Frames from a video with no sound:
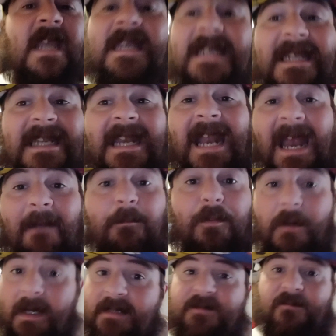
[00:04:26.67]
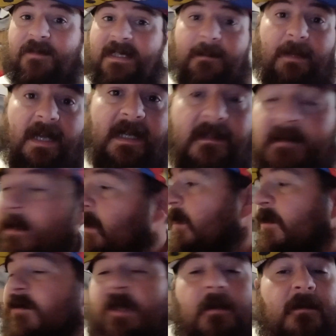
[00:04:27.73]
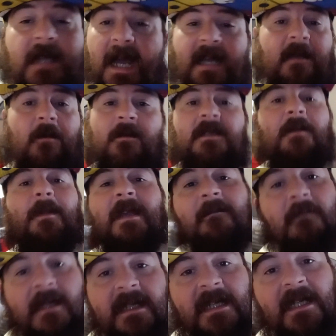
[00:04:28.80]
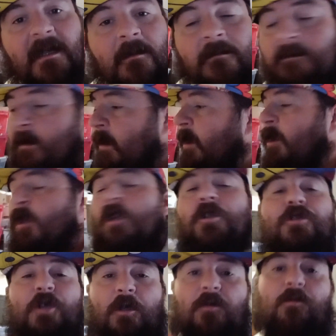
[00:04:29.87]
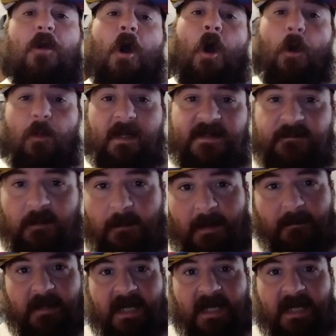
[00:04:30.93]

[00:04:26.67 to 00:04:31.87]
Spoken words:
can get it half price on eBay. They're not going to pay retail. So always remember